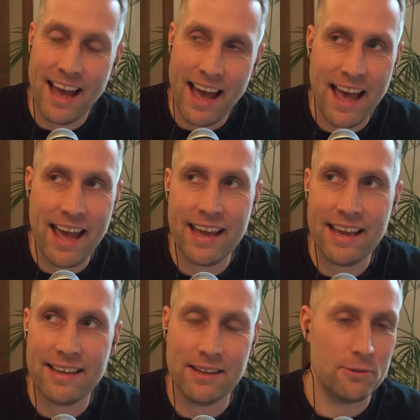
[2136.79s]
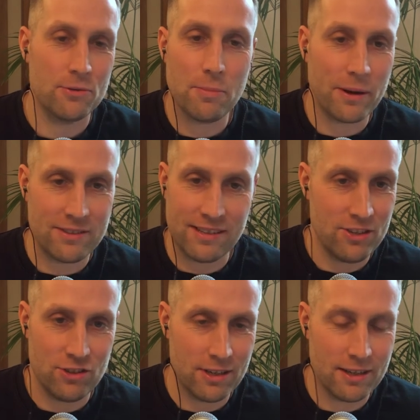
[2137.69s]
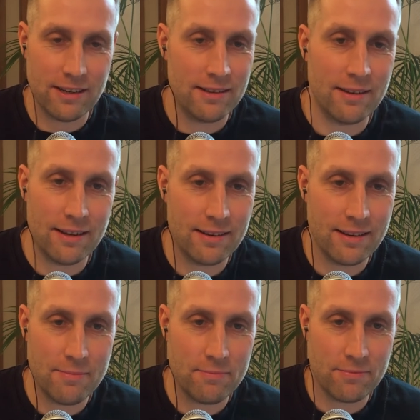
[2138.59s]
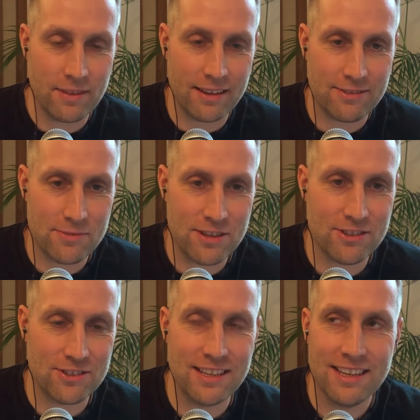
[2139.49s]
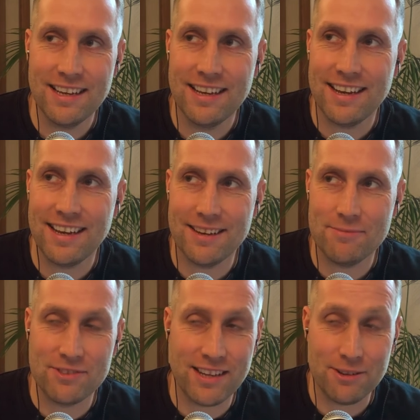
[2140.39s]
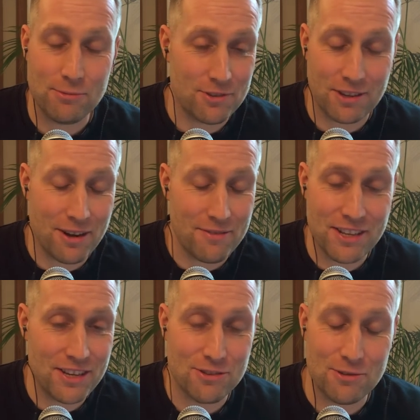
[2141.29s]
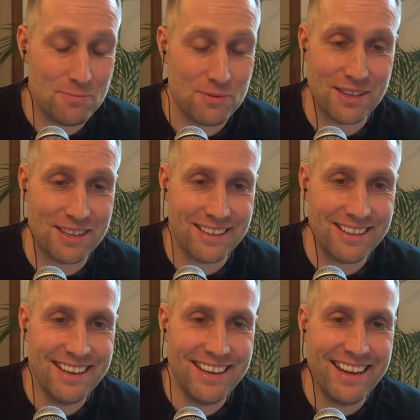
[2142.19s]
hey, you know, it was all about his T-shirt and and him getting some T-shirts in um, sales, which I don't have any issue with particularly.